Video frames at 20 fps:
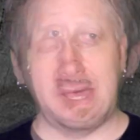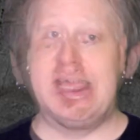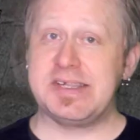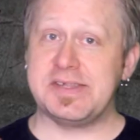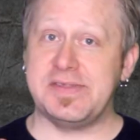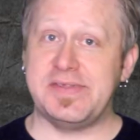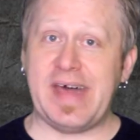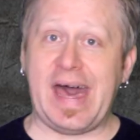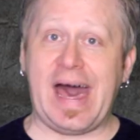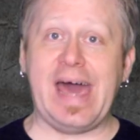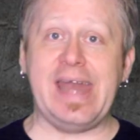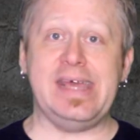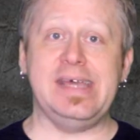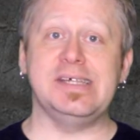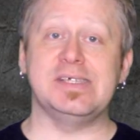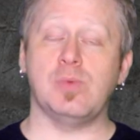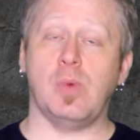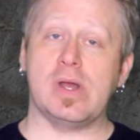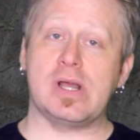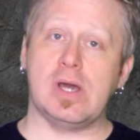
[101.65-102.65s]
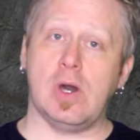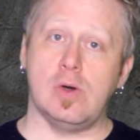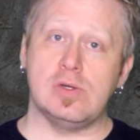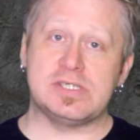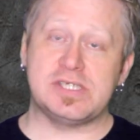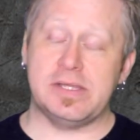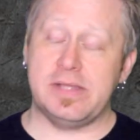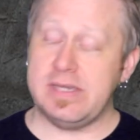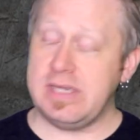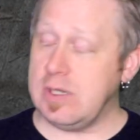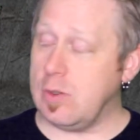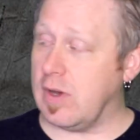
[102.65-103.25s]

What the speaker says: as that is what goes to the